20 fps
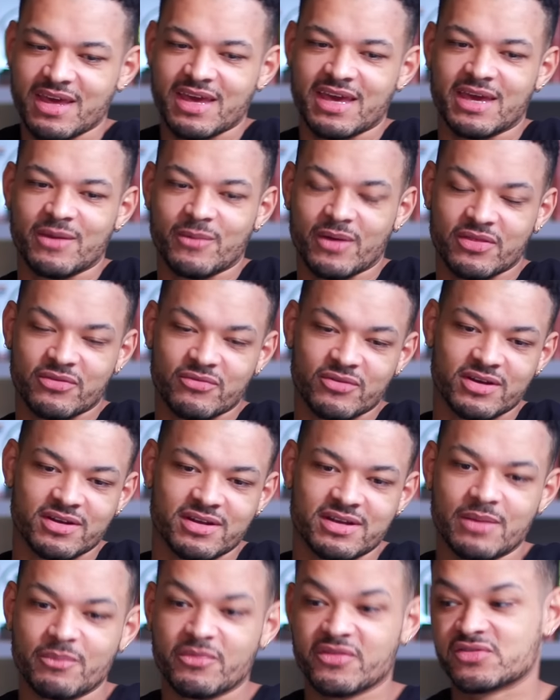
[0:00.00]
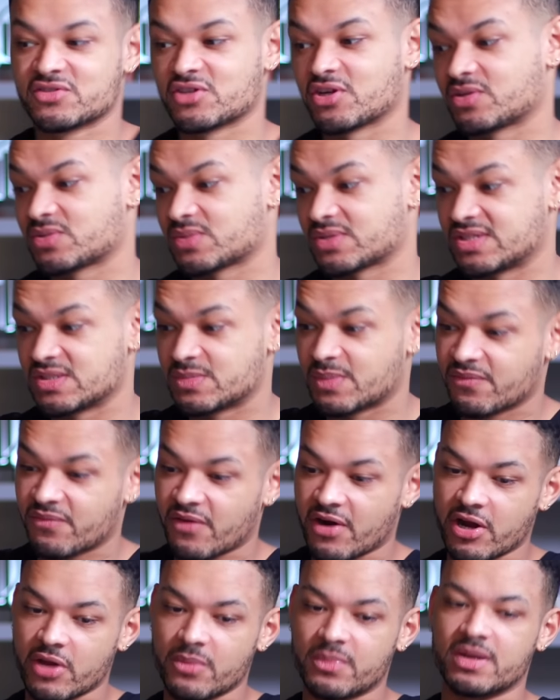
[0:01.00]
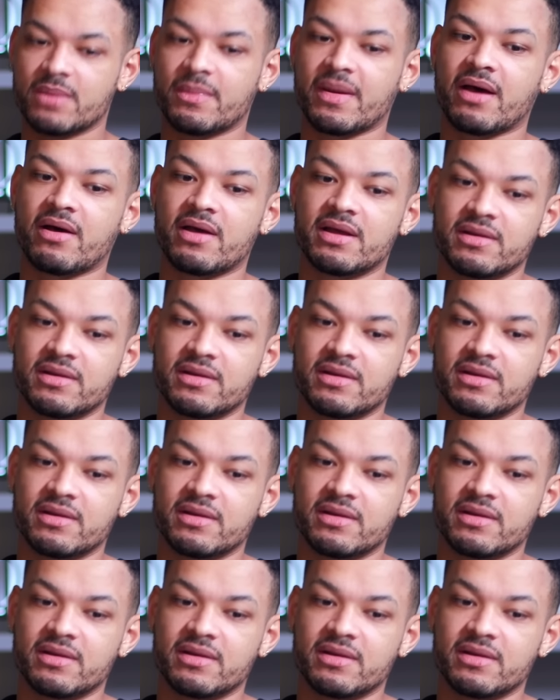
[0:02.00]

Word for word: He went through a number of struggles, which he's been very open about,